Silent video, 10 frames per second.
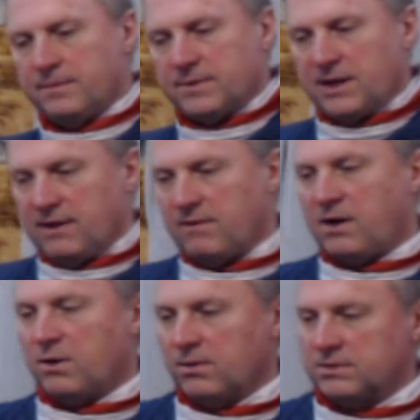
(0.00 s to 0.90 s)
They've
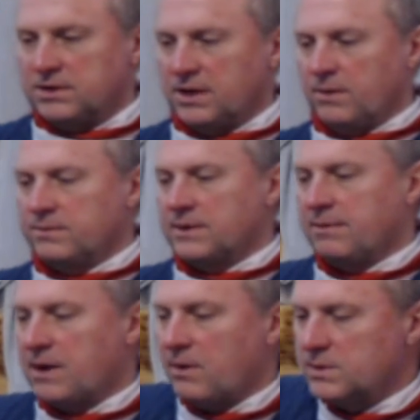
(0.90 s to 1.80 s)
all,
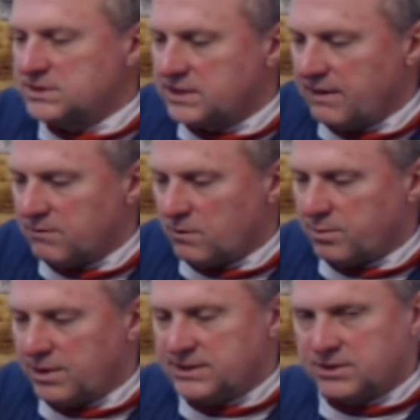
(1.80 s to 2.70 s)
I'm always having to
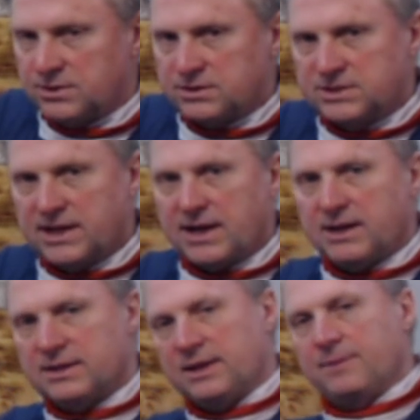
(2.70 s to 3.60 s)
replace hooks and that
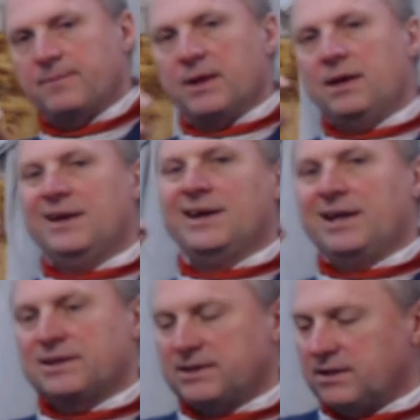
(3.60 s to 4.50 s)
kind of thing.
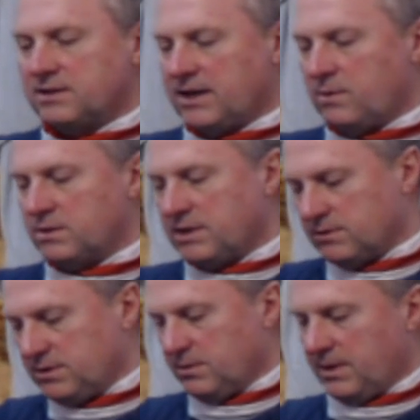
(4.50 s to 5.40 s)
That's another thing I want to
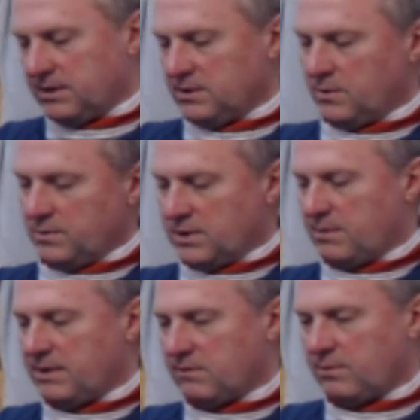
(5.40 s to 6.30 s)
talk to you about. We were
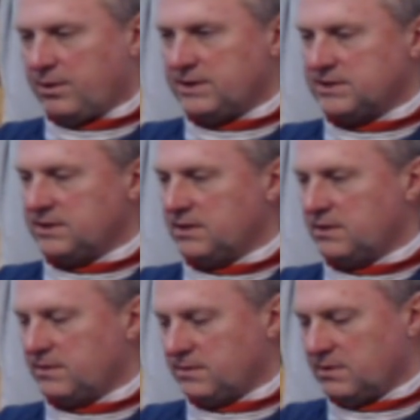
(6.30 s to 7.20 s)
talking about replacing
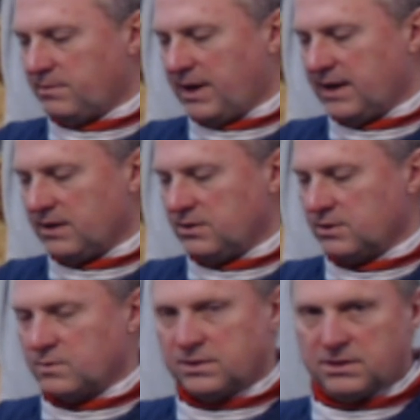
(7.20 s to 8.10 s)
the back
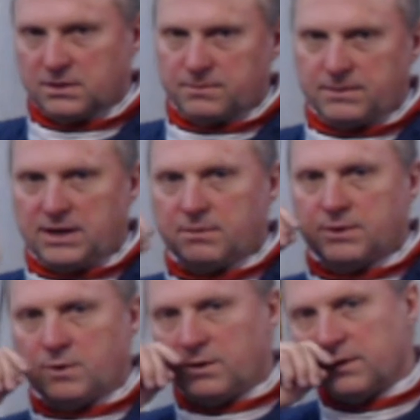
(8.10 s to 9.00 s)
hook with the
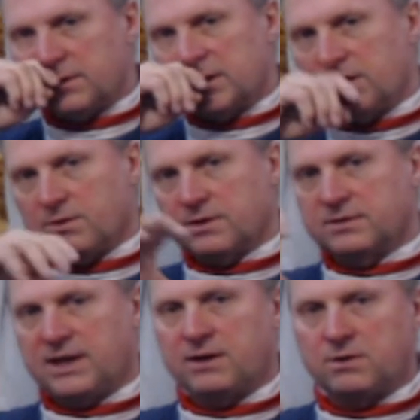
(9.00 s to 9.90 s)
marabou or the
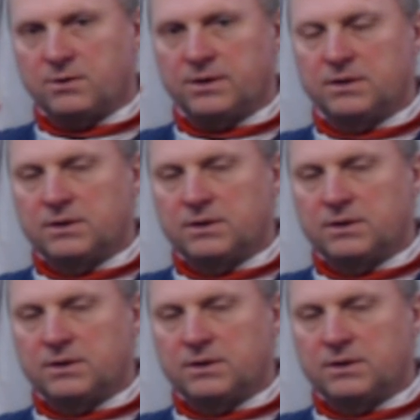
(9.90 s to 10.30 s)
tail on it.